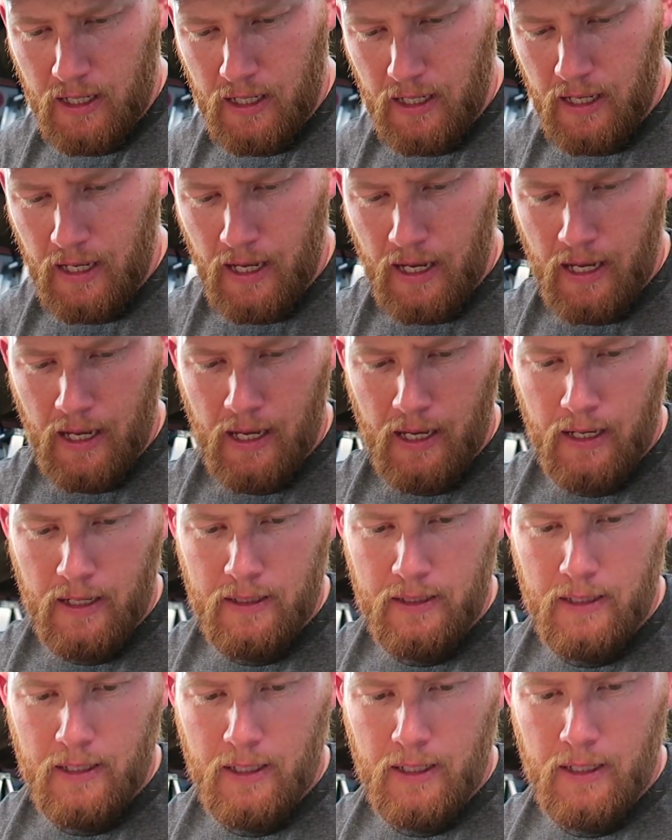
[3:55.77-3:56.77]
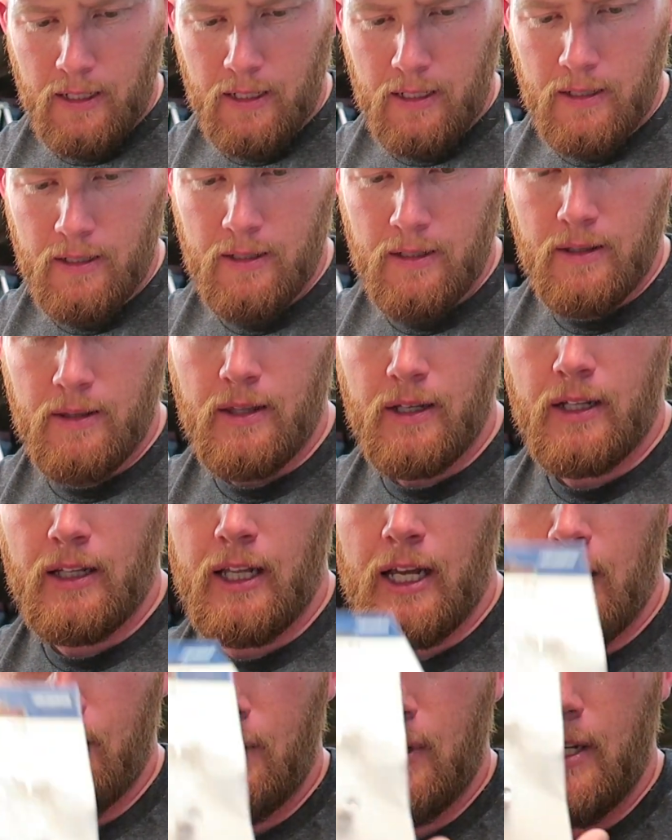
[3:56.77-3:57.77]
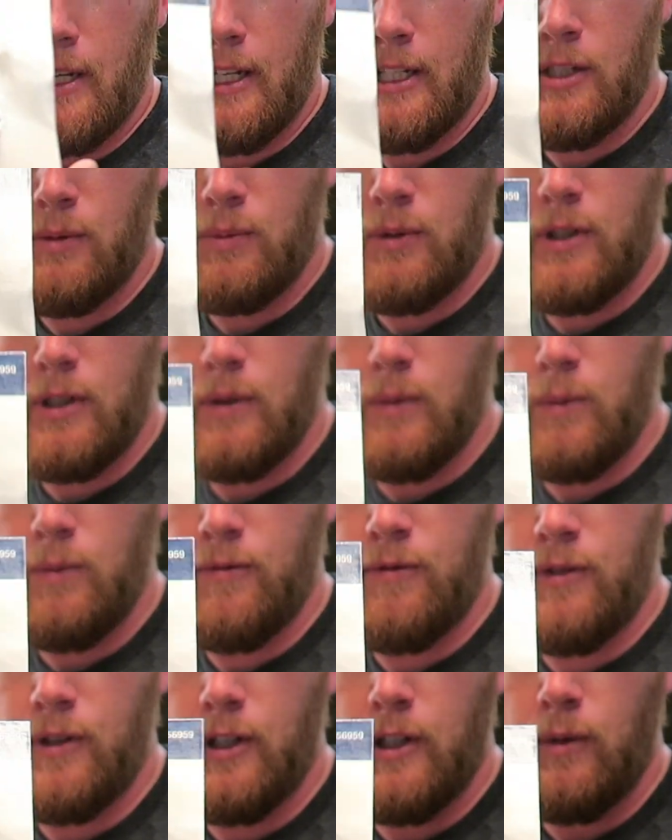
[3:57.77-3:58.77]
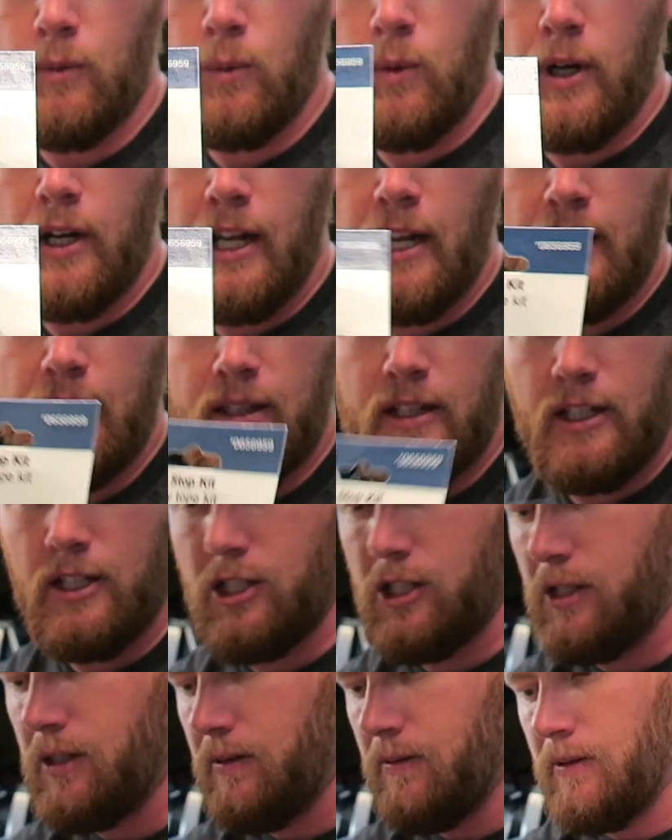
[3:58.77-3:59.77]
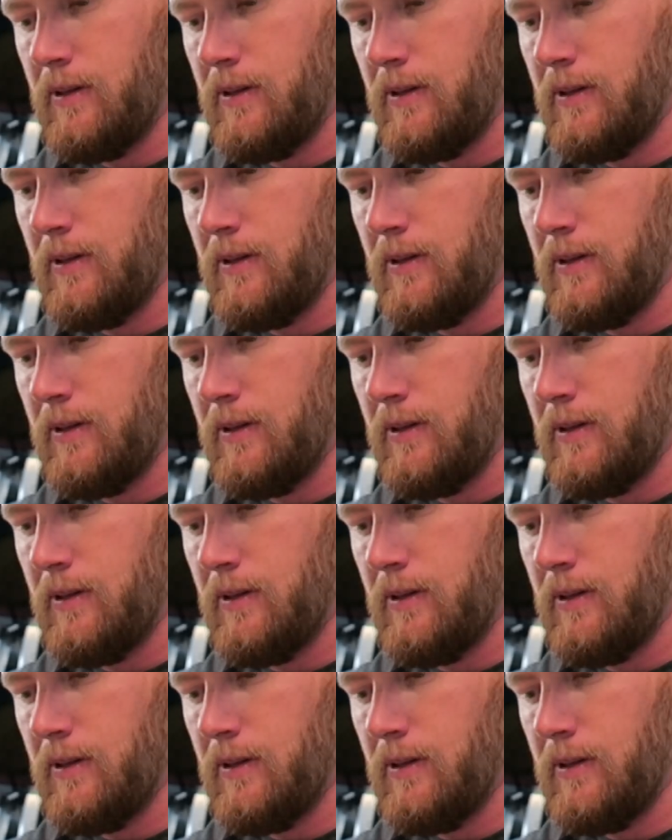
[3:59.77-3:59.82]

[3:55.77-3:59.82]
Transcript: And the clamp kits were for 1/8 inch.